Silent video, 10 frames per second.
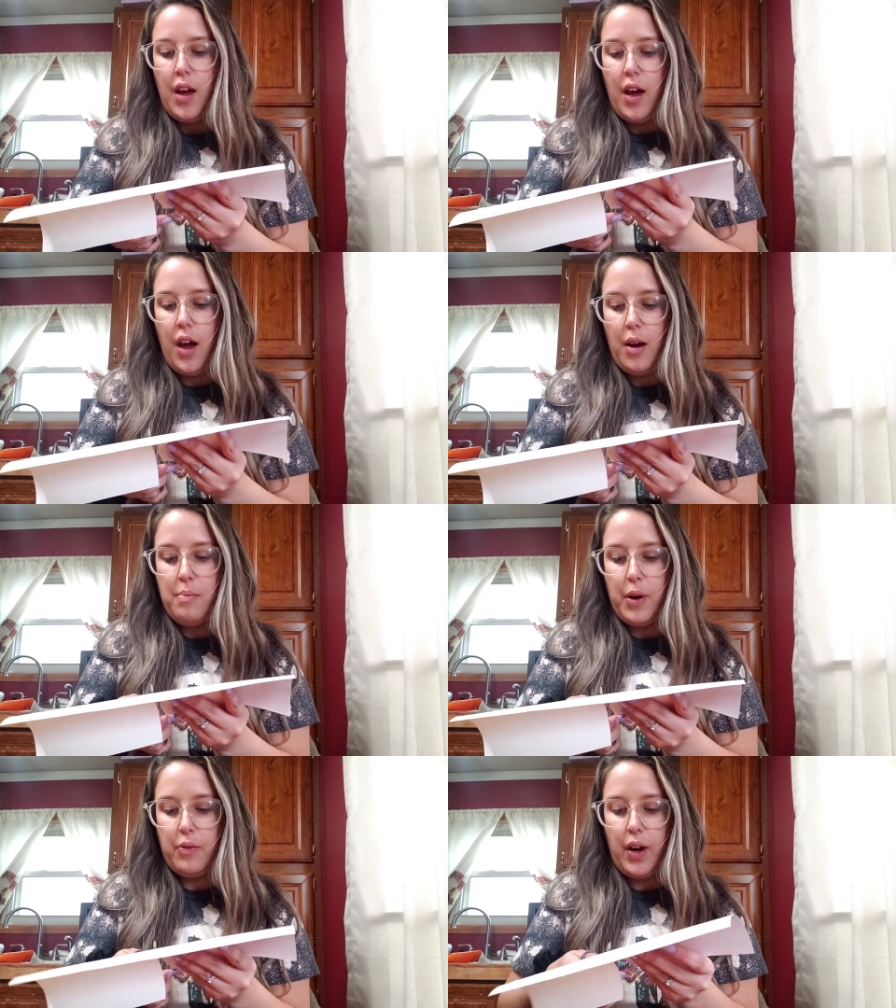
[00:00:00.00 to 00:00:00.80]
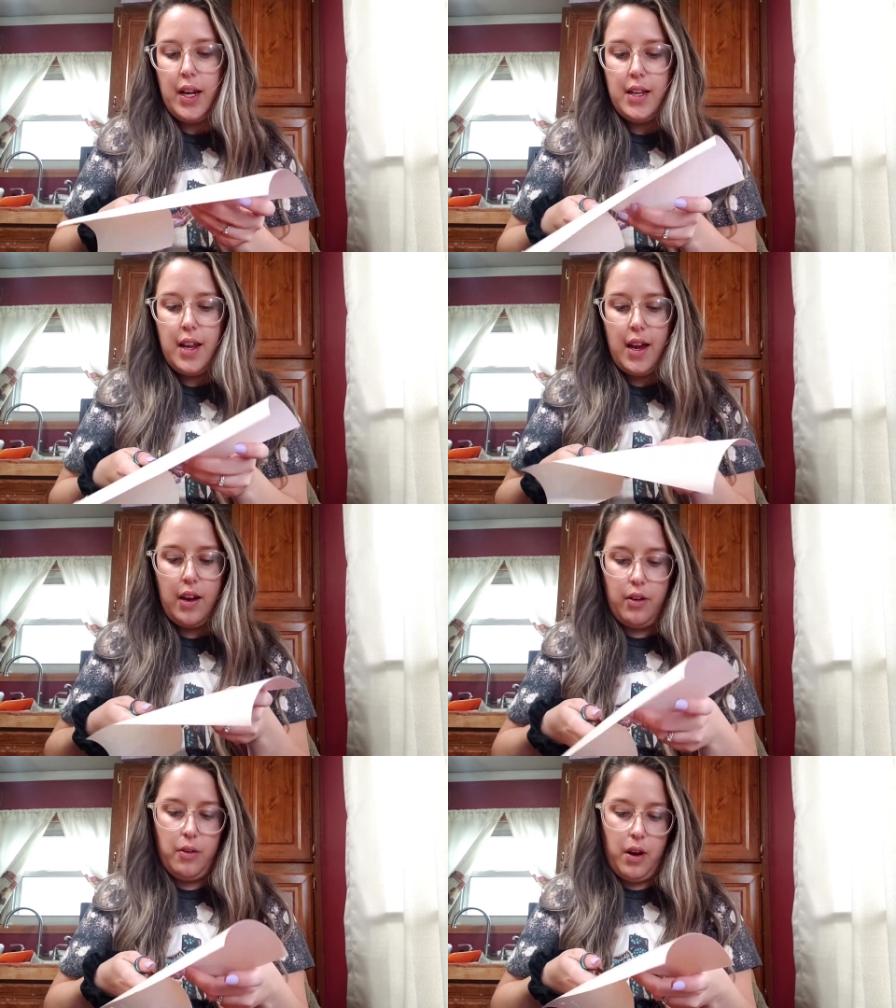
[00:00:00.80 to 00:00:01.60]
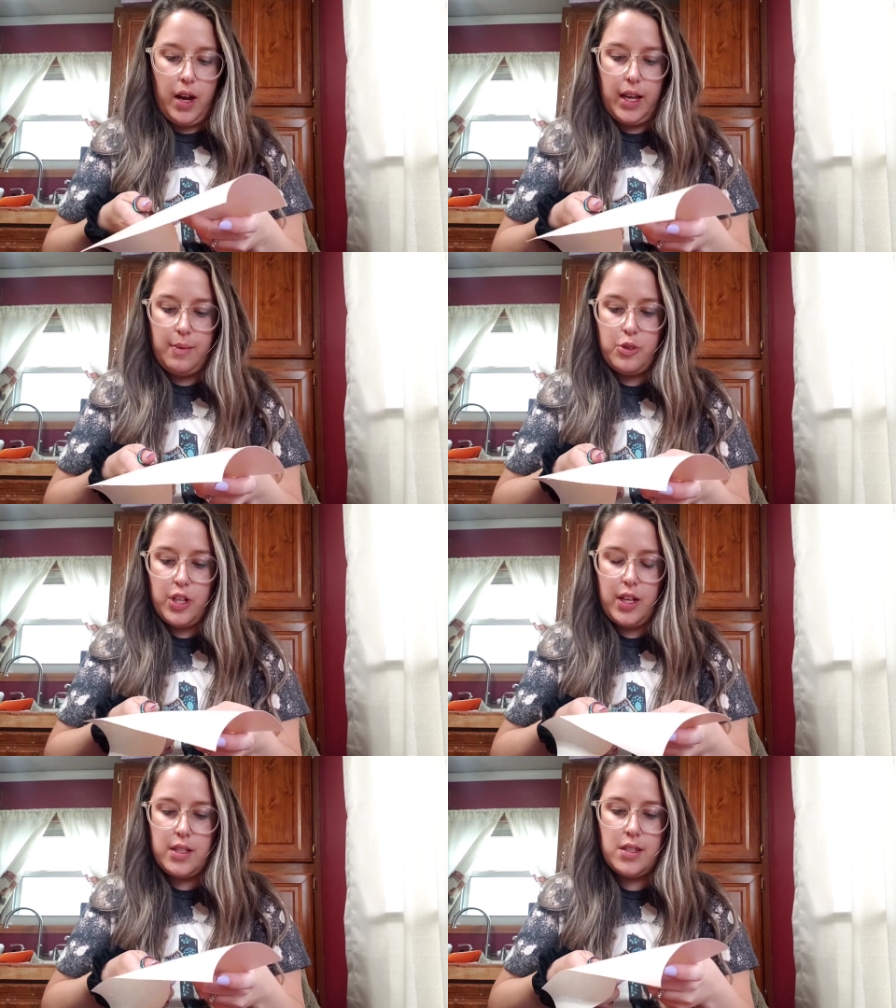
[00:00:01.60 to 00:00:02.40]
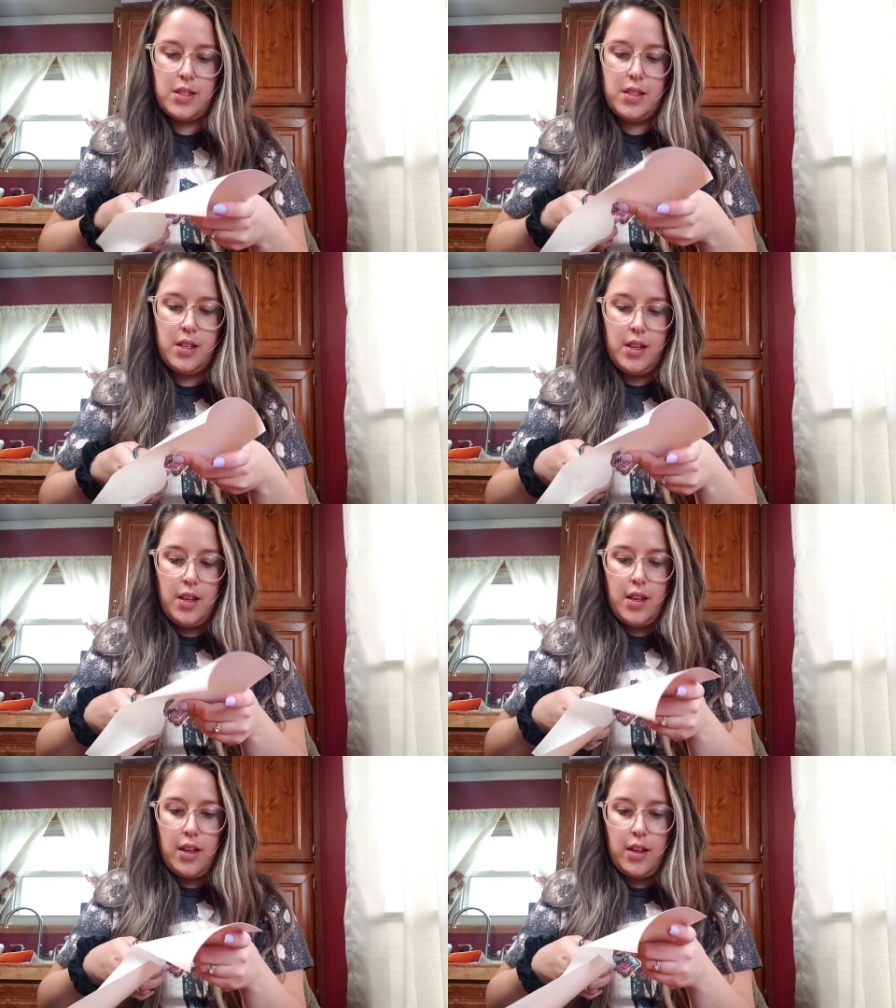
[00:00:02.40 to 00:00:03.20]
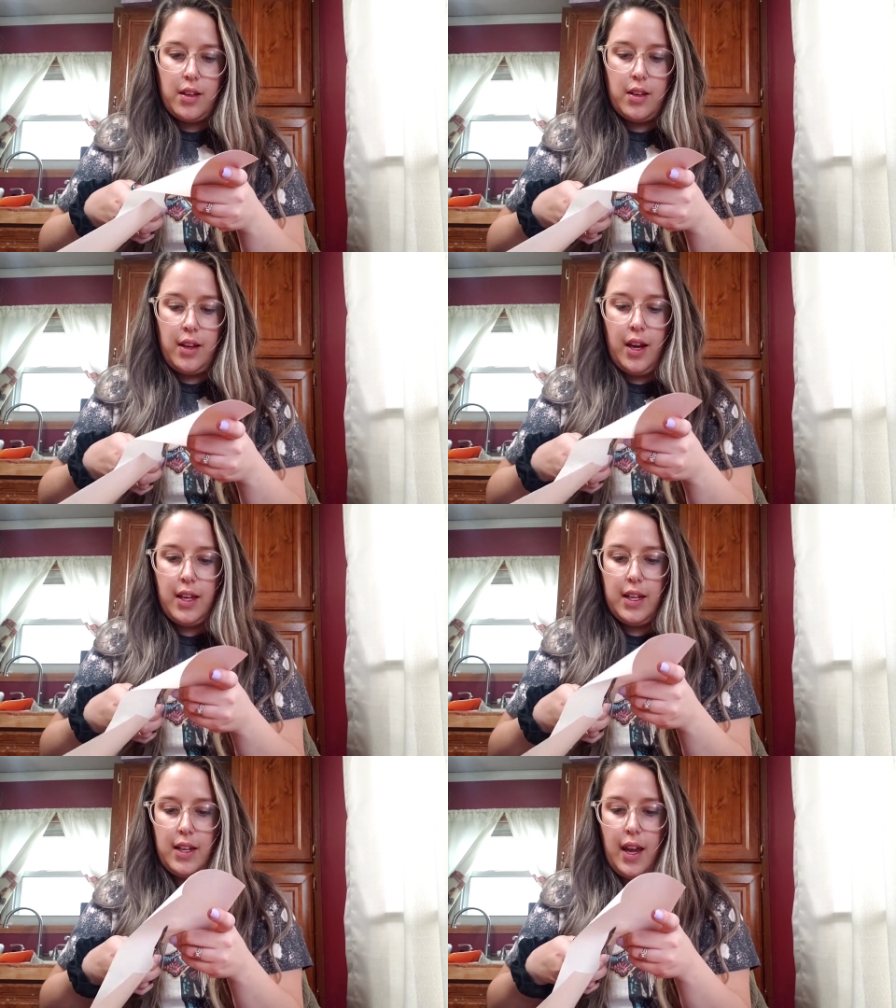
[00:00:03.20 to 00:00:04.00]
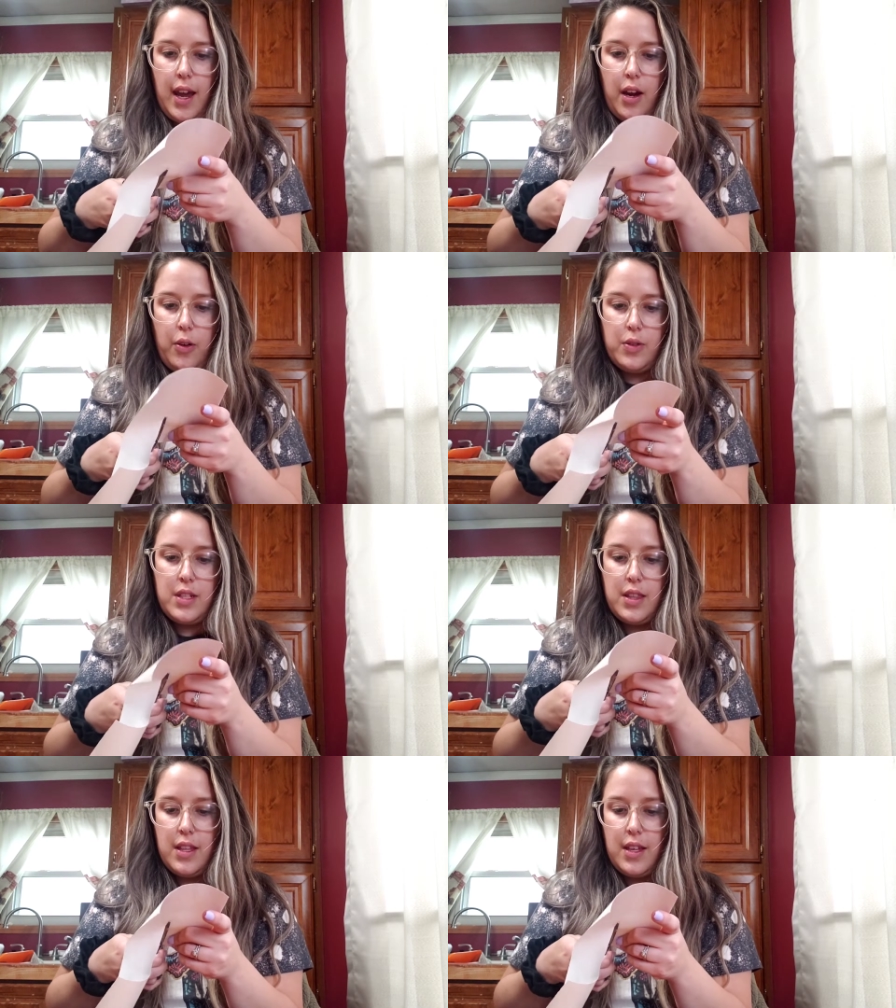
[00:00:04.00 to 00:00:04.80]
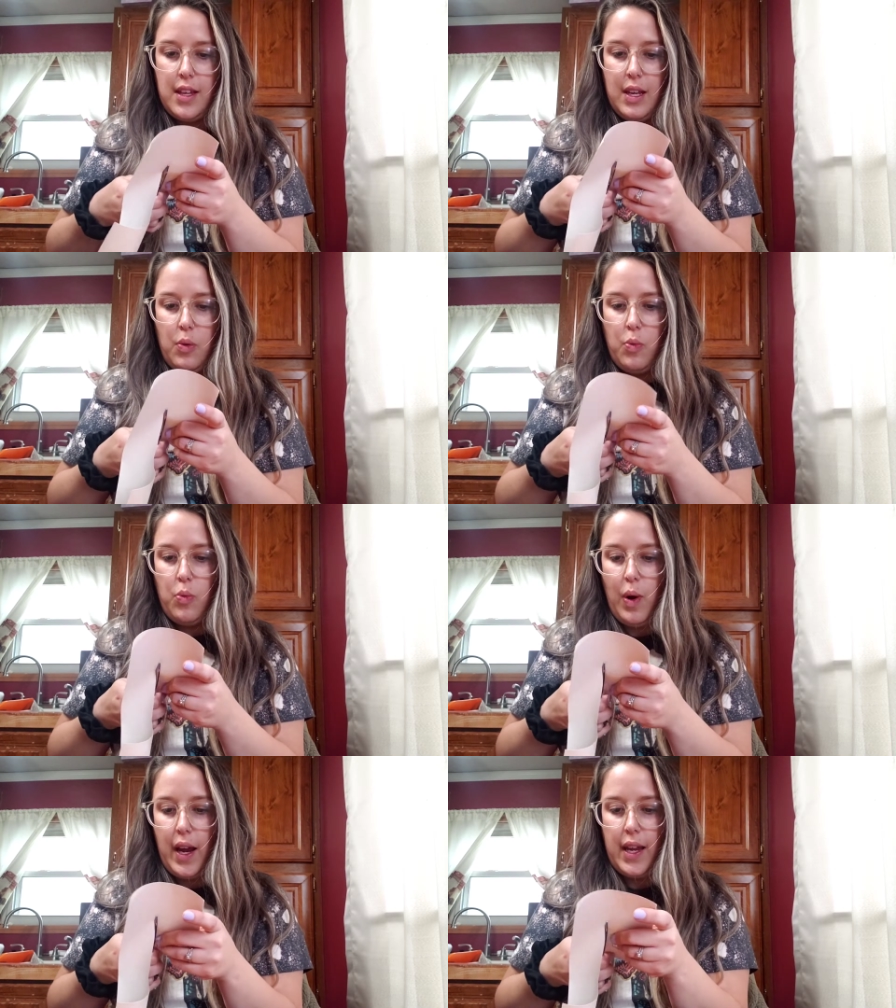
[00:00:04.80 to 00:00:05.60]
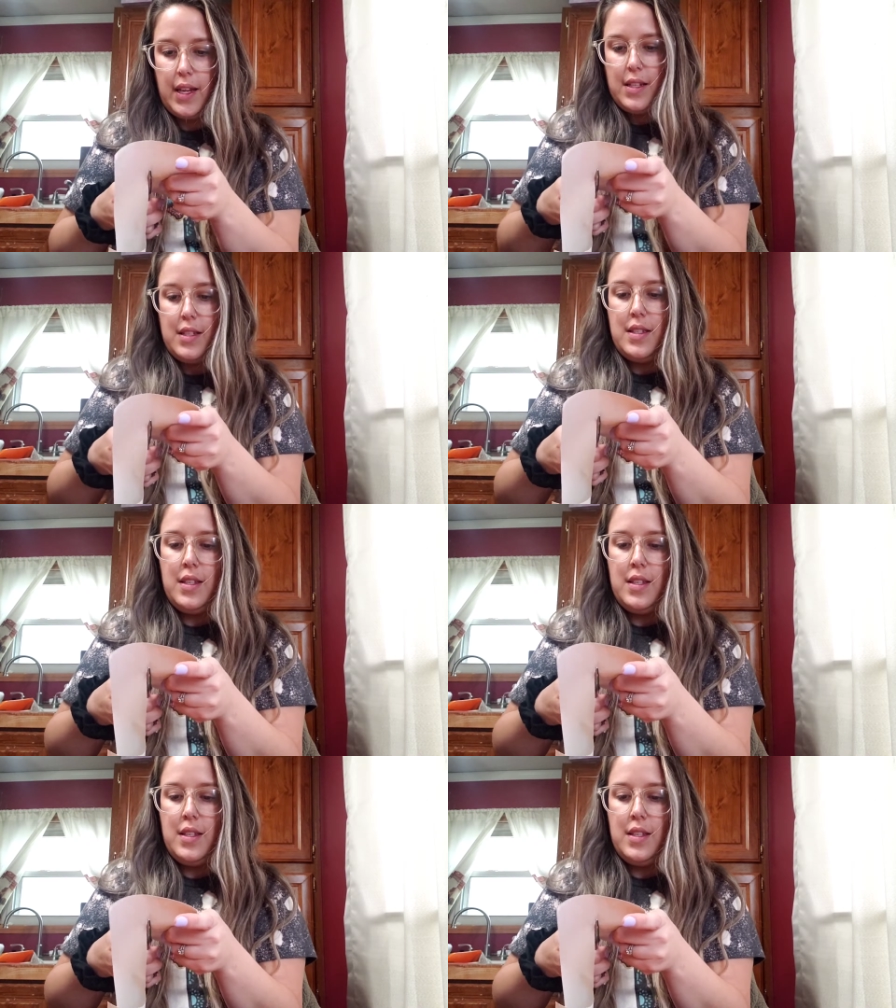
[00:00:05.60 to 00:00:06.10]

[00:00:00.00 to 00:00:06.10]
Um, but right now I am just cutting out the white